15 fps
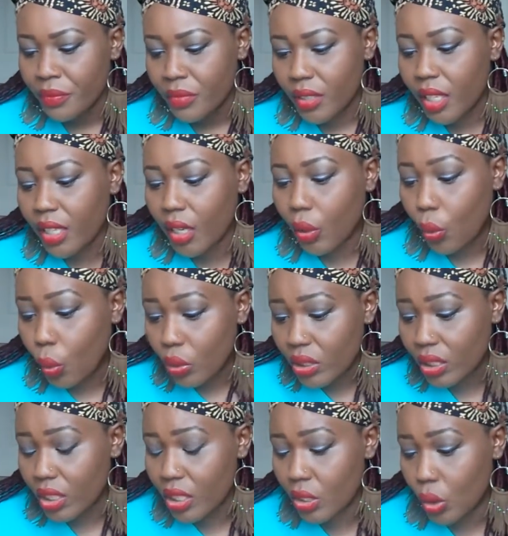
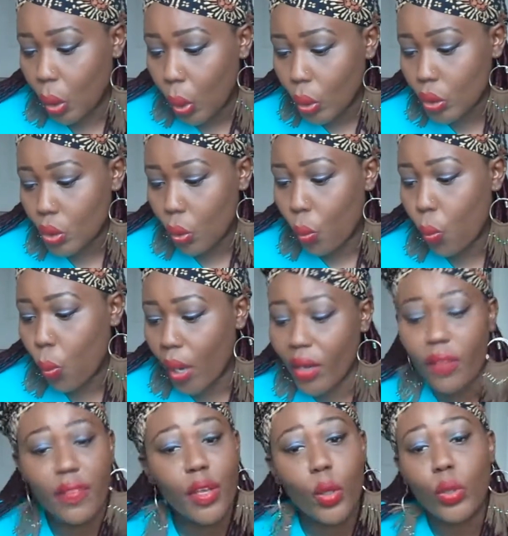EKEGUSII is also one
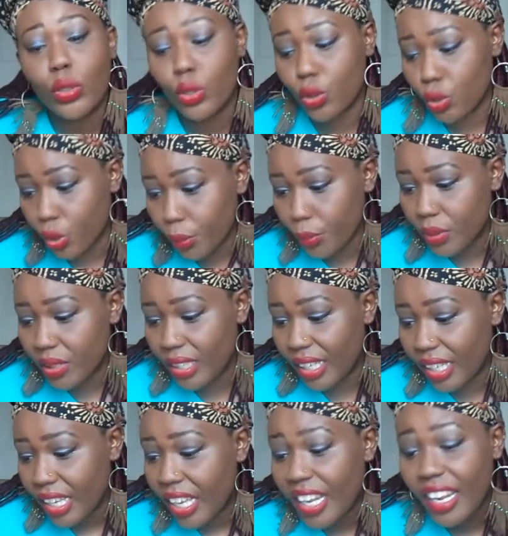of the
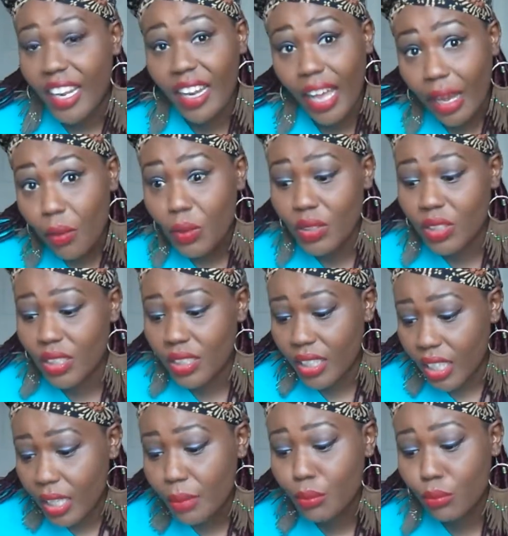contributing languages
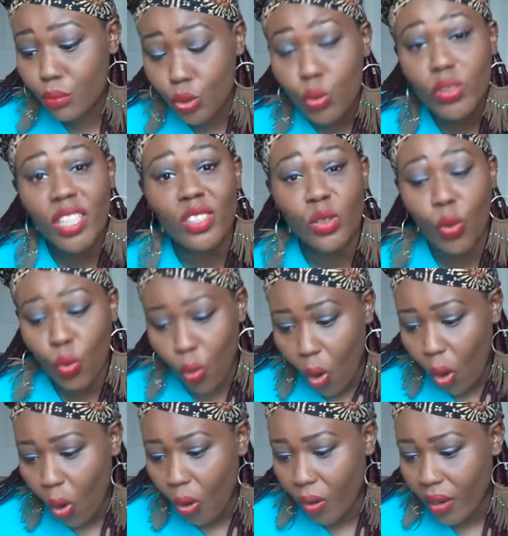in
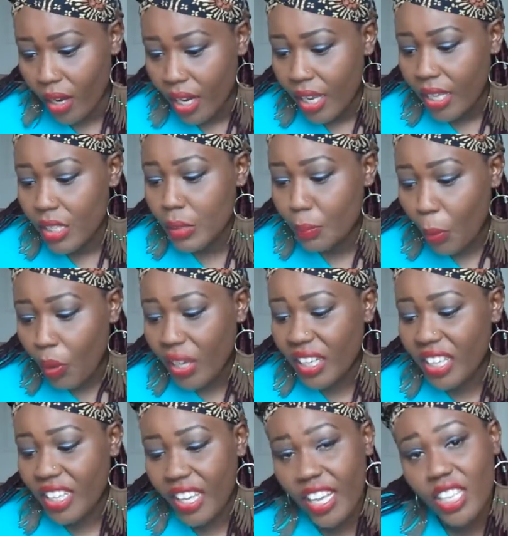Progenitor,
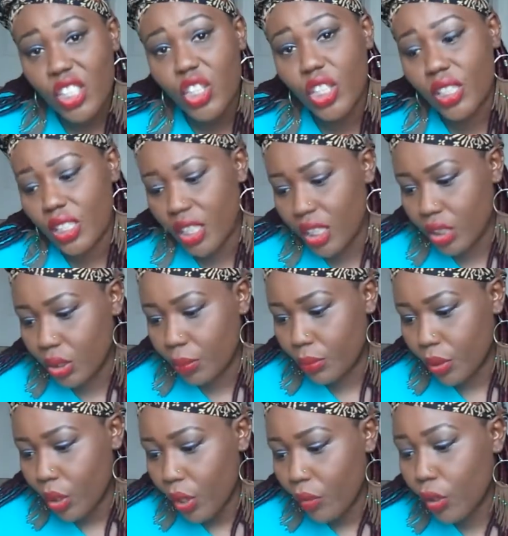spoken in ancient Egypt.
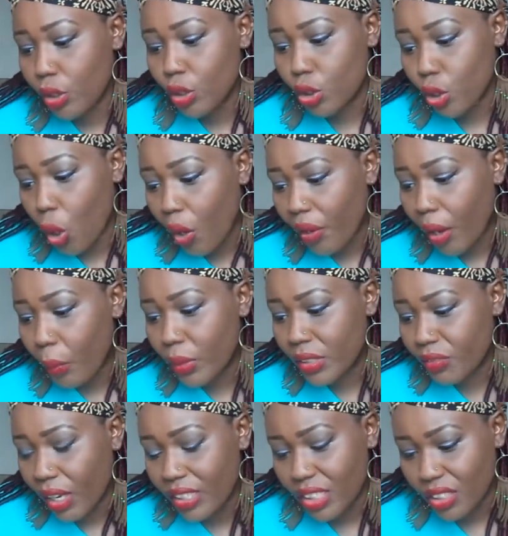The Torah
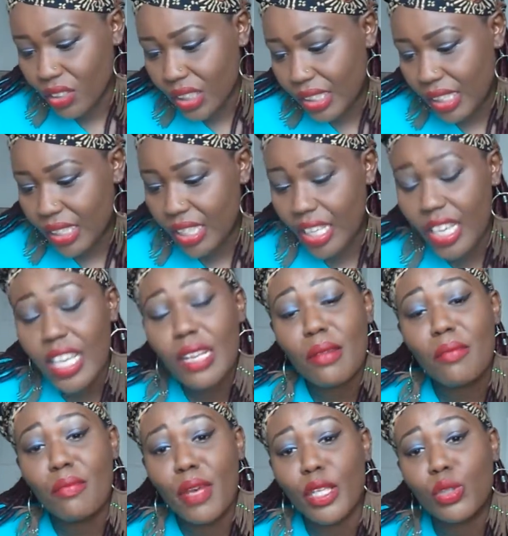was first written
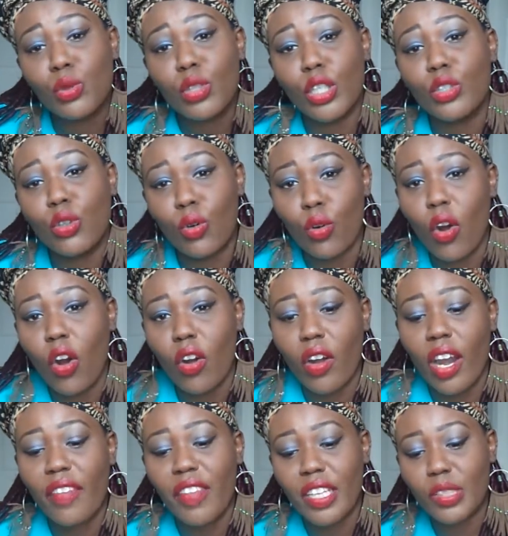in Progenitor,
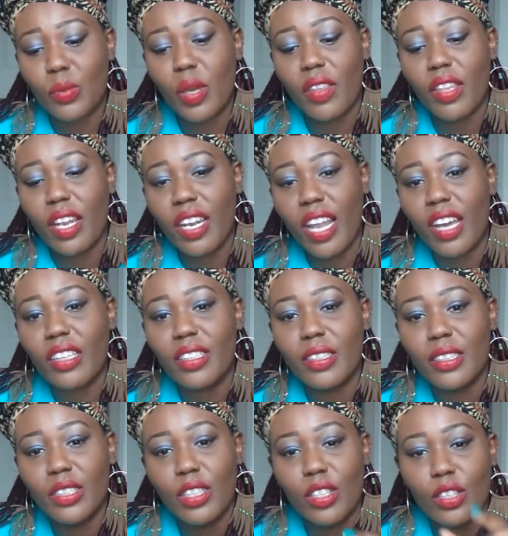and that's where
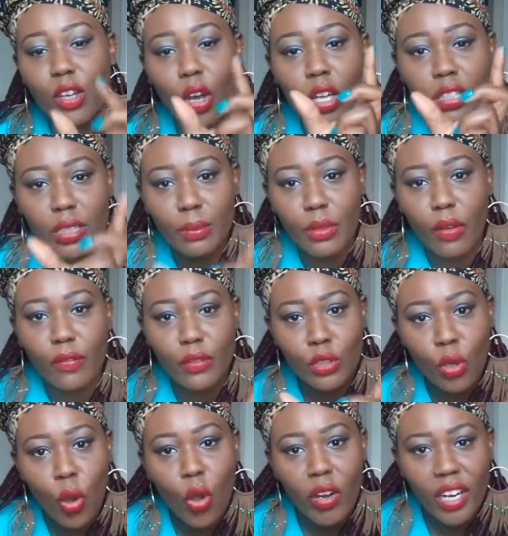the concept of
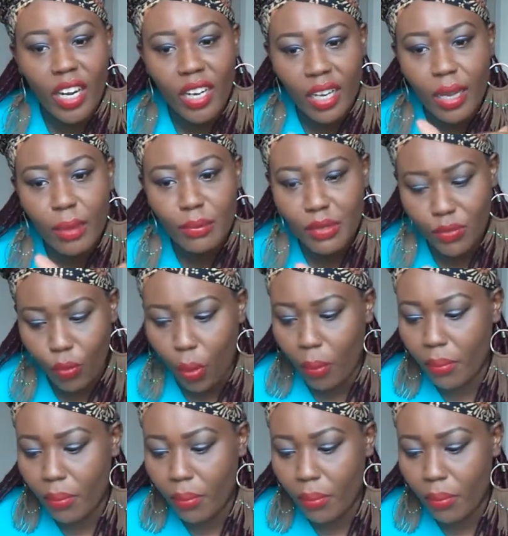Torah comes from.